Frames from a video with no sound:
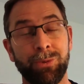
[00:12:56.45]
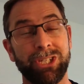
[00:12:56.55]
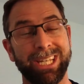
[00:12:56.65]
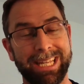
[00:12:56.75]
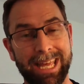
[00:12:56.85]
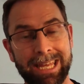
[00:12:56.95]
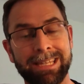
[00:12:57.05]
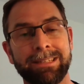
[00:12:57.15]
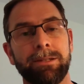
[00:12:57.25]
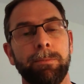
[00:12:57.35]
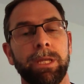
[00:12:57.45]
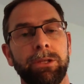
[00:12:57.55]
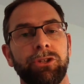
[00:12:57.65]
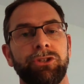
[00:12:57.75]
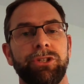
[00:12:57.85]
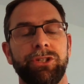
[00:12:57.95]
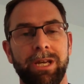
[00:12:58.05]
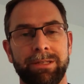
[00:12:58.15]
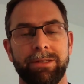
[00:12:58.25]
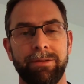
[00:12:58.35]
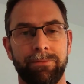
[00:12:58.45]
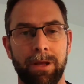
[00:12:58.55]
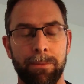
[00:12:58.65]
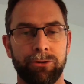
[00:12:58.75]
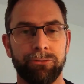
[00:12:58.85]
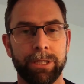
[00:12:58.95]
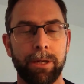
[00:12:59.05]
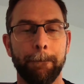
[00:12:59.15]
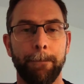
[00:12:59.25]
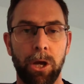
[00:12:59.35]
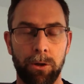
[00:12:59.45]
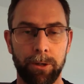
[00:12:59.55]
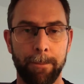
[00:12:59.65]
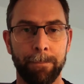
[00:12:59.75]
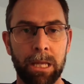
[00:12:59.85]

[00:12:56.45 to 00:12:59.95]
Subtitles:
which again is something that suggests an inflammatory component.